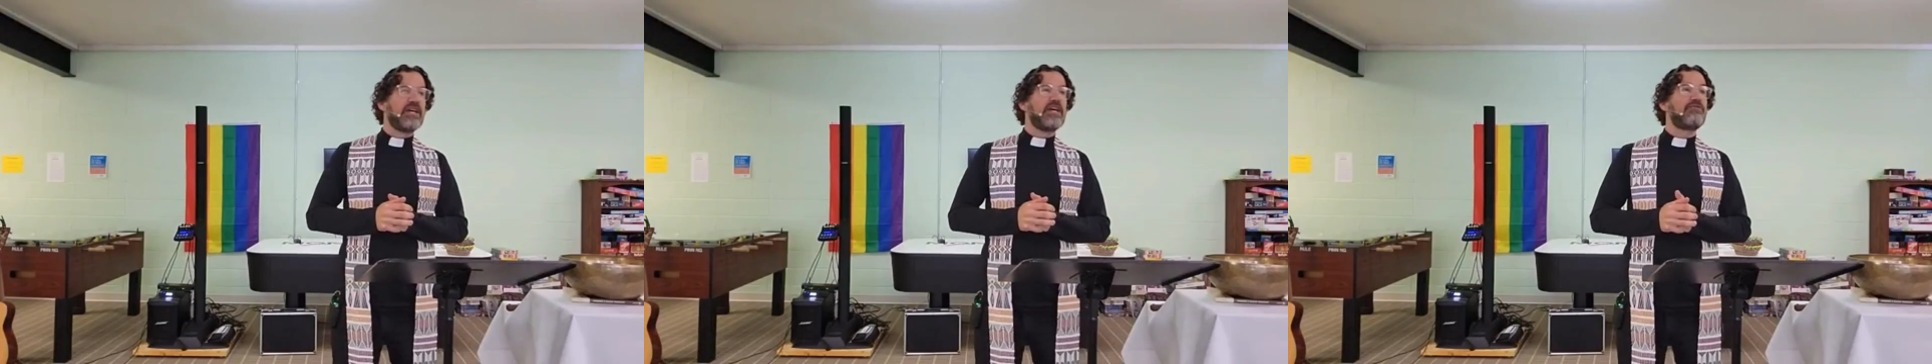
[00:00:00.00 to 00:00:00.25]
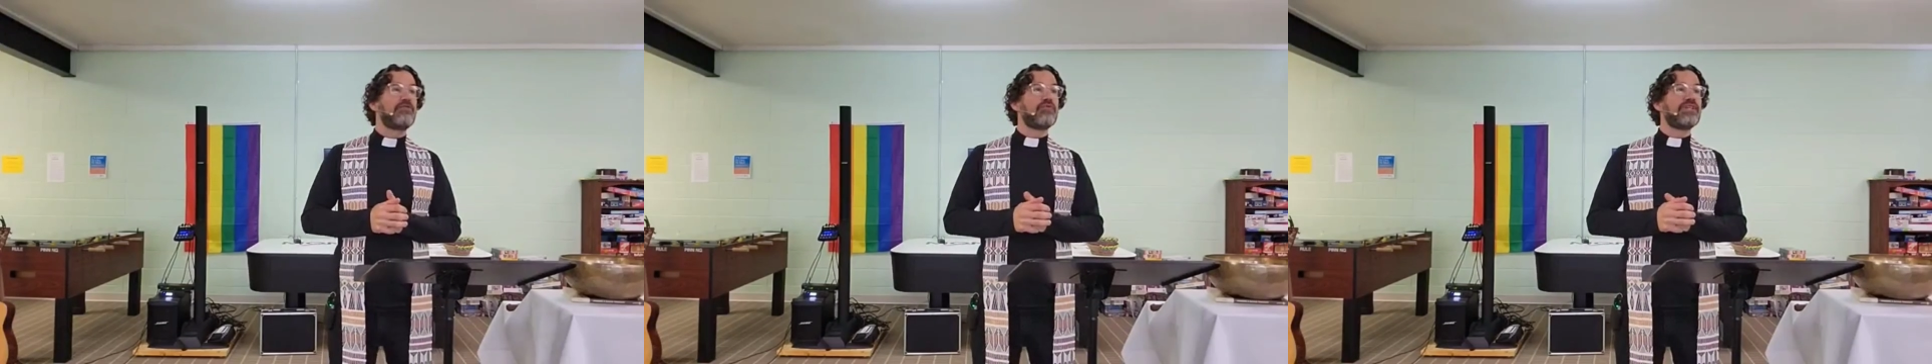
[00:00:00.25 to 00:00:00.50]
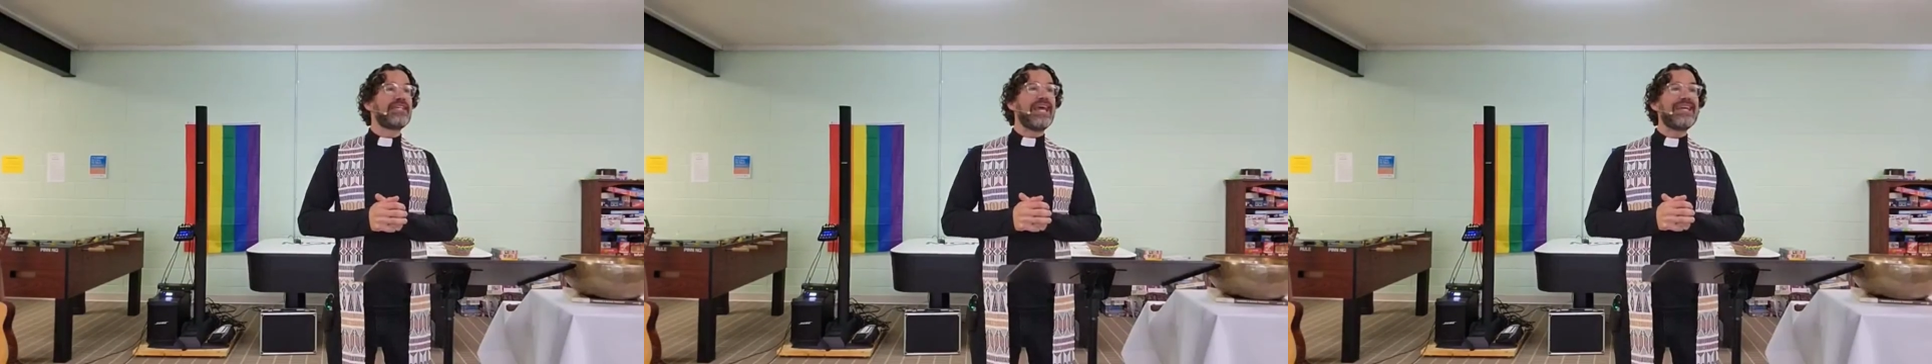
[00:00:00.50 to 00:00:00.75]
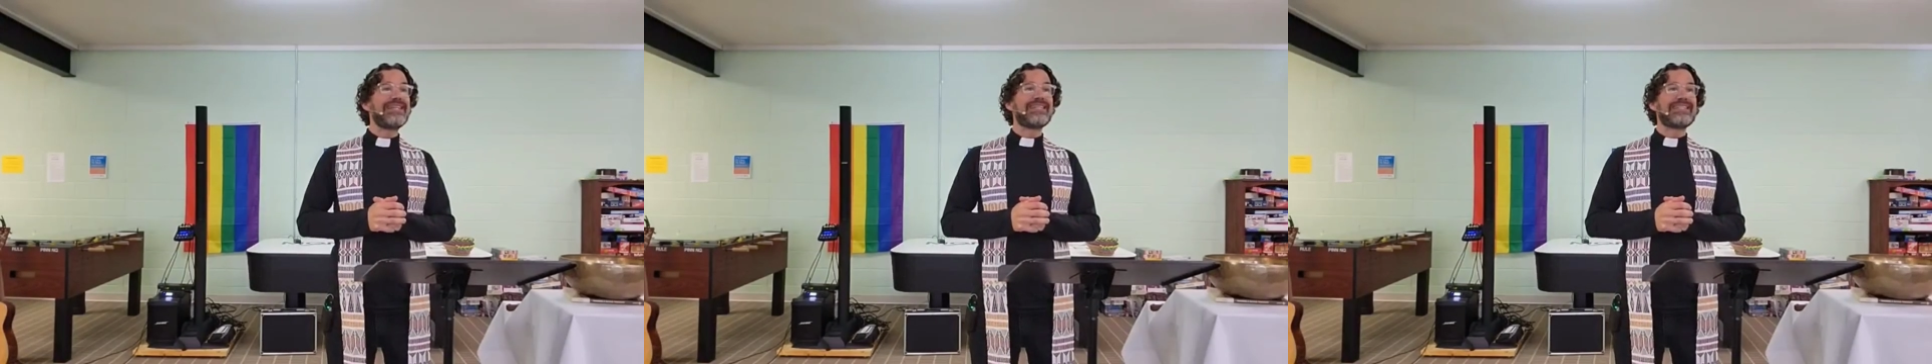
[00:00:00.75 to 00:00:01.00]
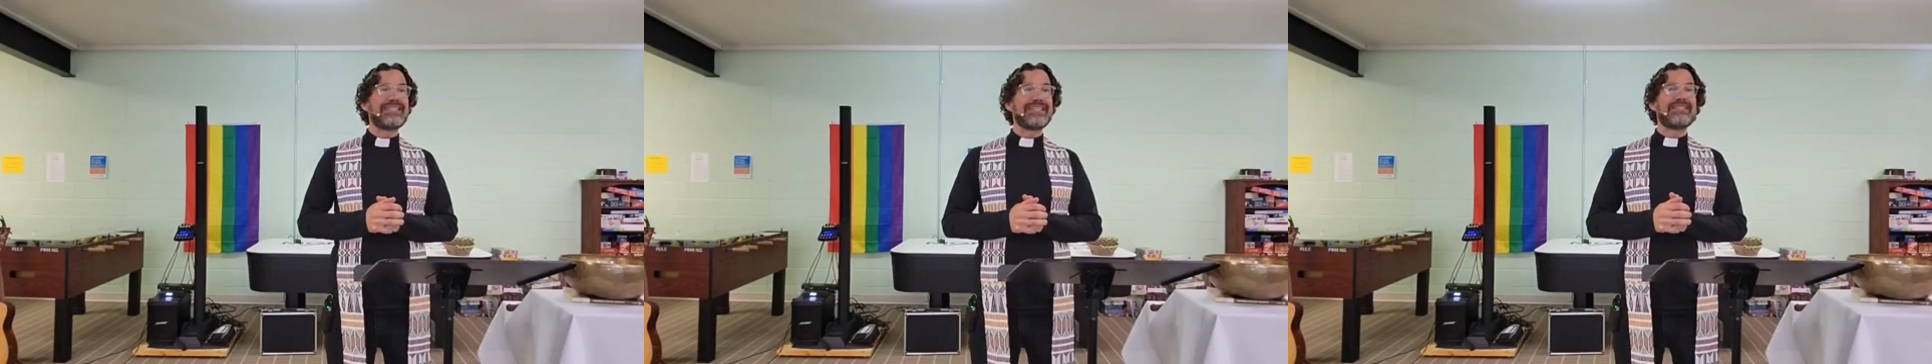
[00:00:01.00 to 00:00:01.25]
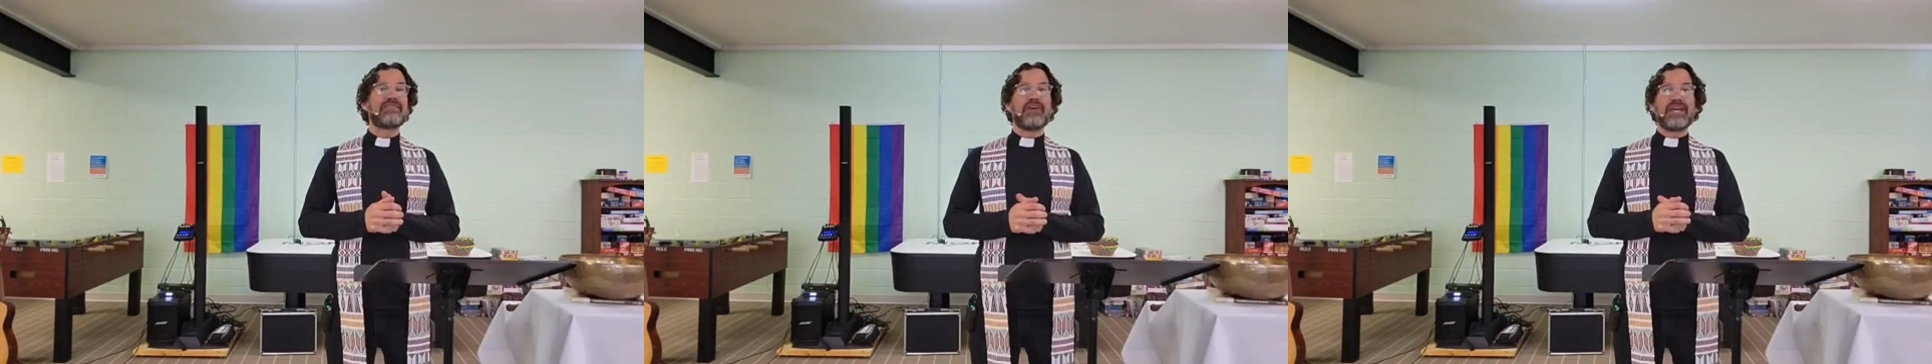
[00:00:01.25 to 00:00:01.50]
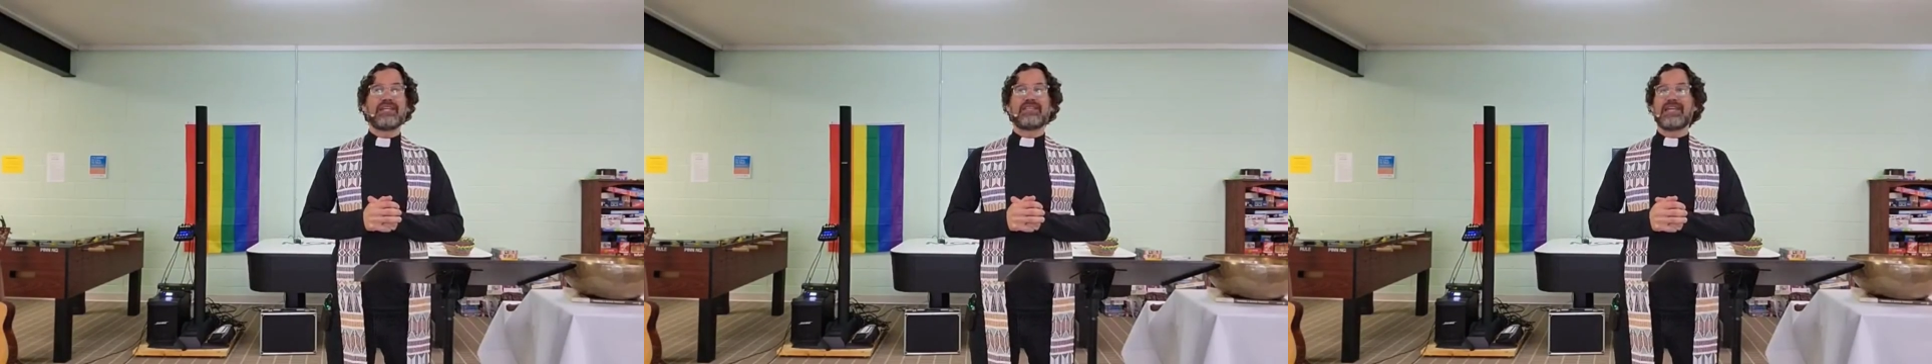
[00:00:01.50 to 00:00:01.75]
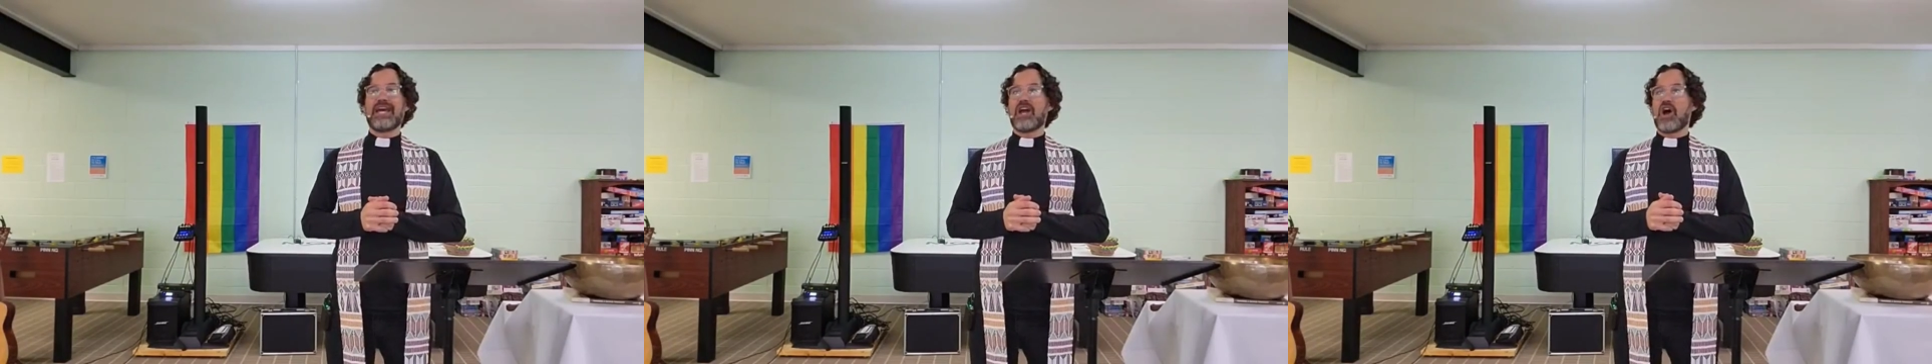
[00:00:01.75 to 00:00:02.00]
If you retain the sins of any,
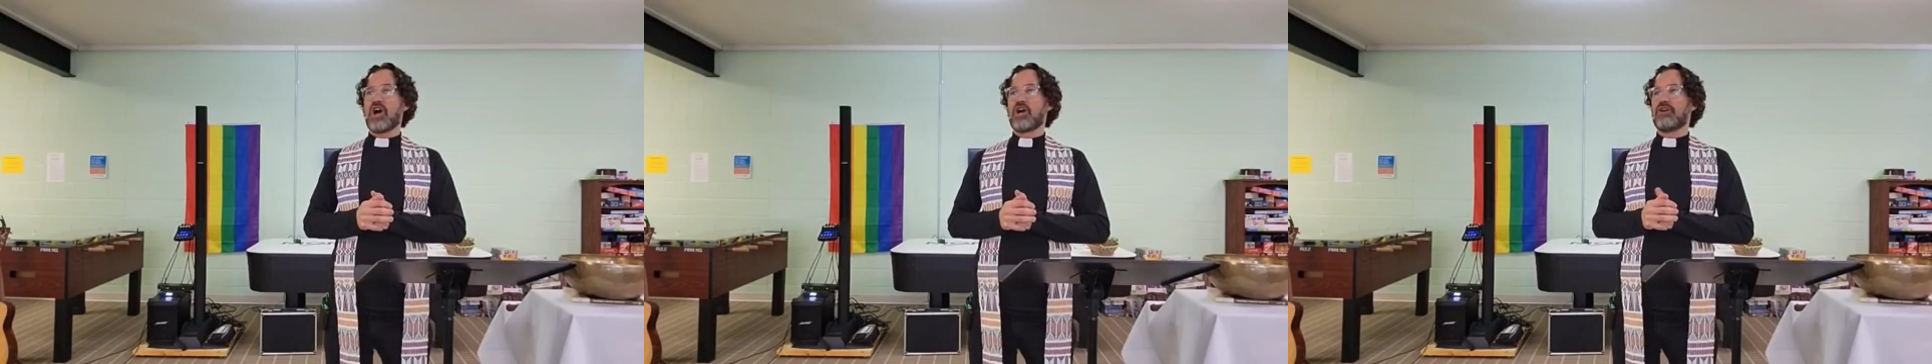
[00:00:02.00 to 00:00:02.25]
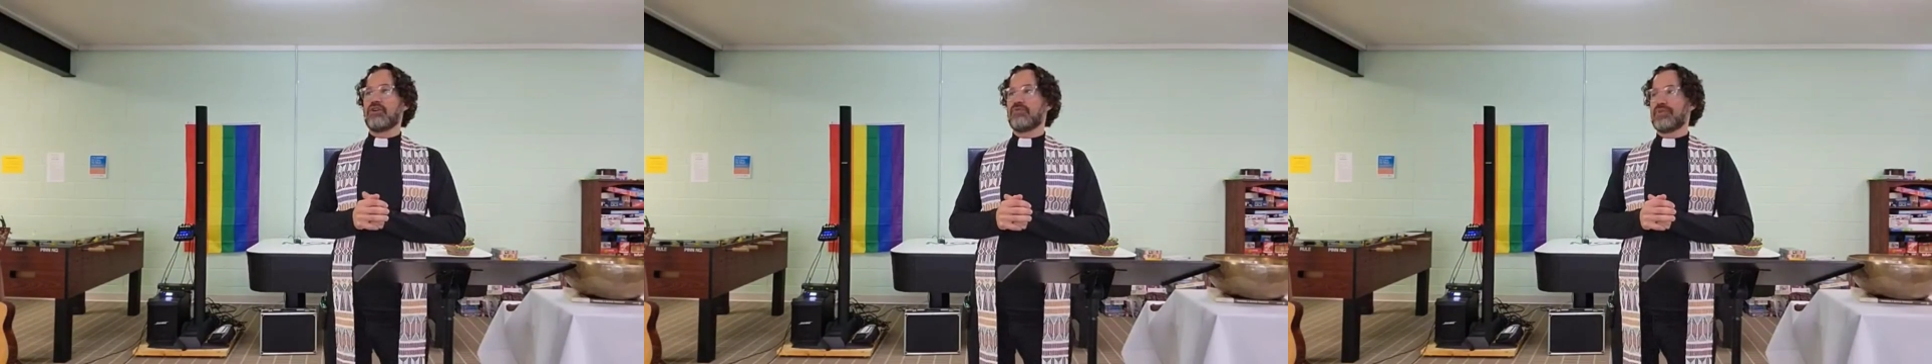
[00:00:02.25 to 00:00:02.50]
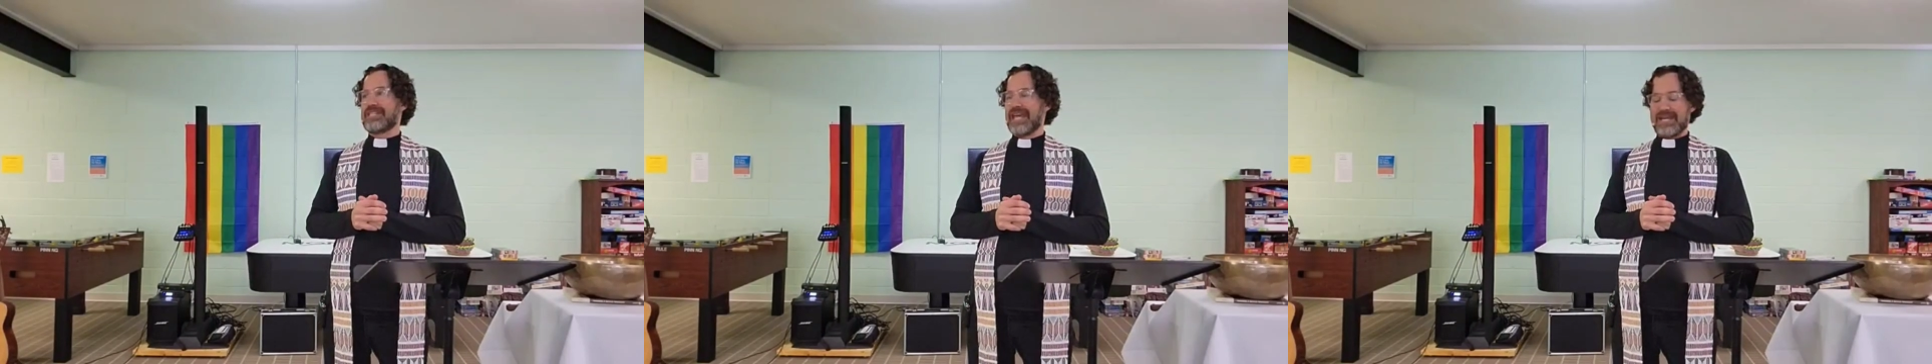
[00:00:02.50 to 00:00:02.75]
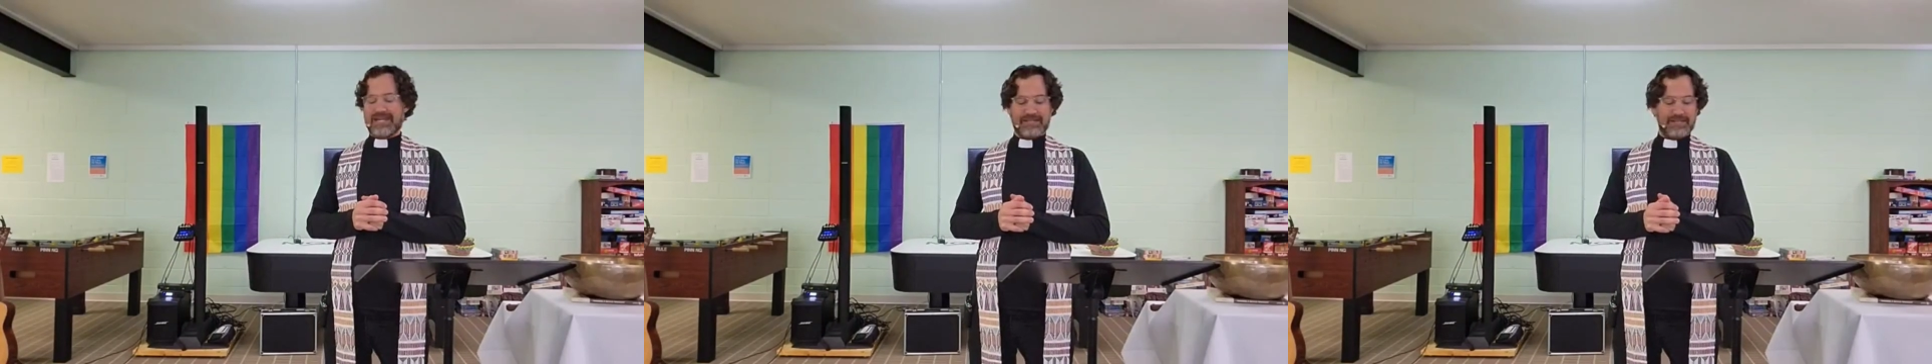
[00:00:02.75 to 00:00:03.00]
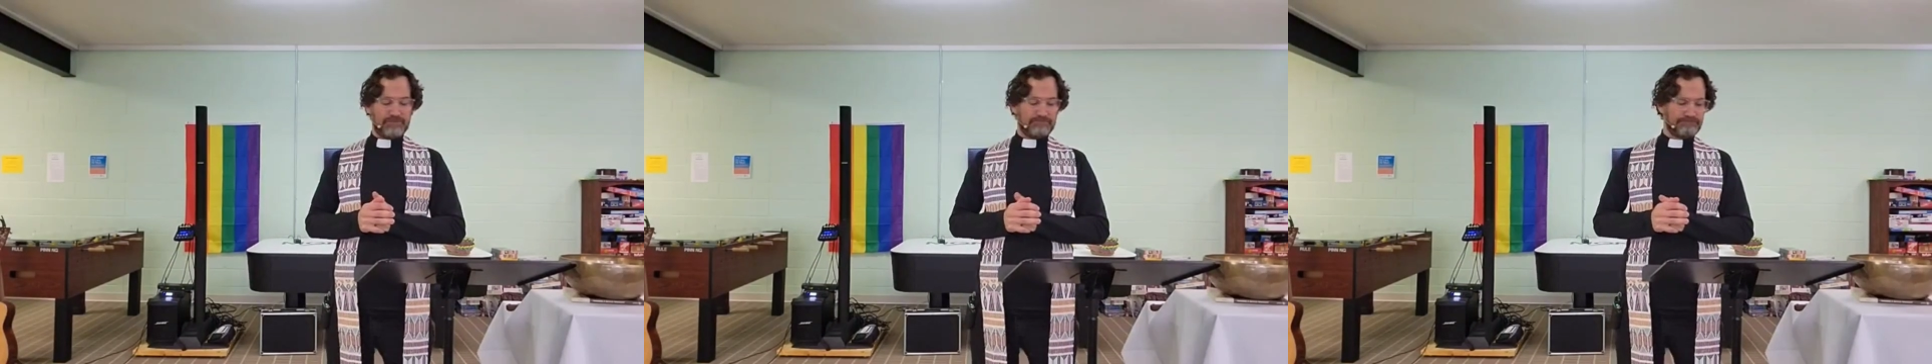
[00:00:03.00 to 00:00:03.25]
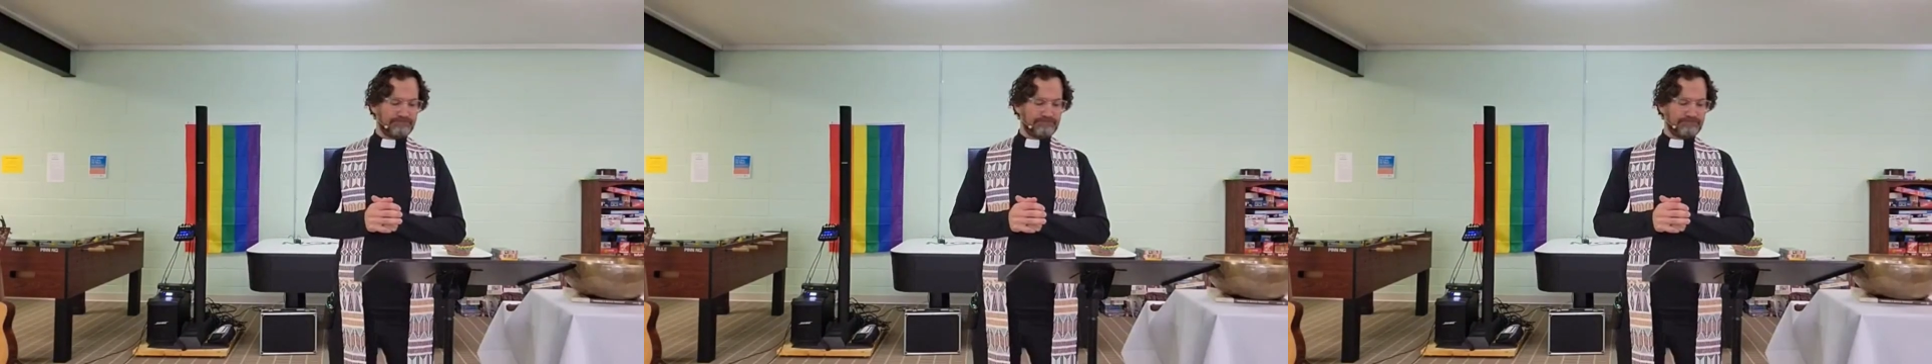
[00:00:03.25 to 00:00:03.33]
they are retained.